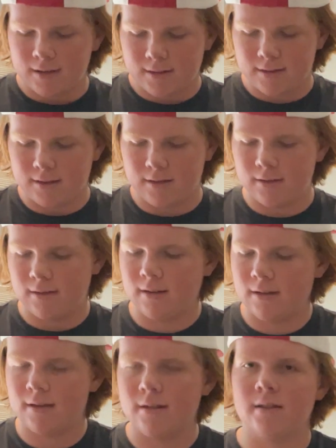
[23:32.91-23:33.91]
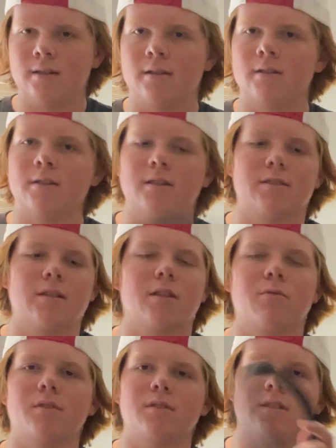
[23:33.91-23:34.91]
So, the
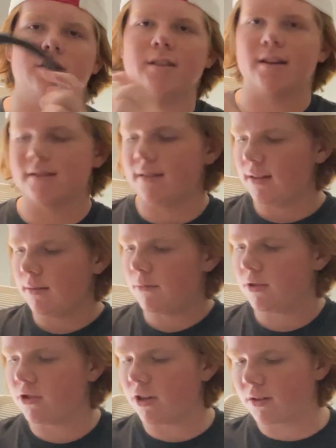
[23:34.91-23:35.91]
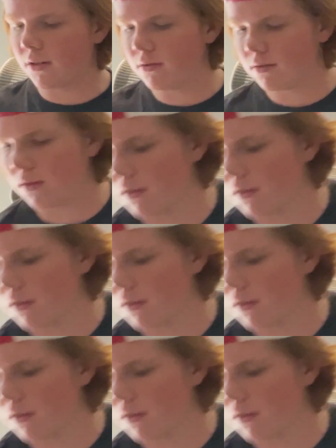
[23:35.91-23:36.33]
second one's the exact same. Just chuck those in the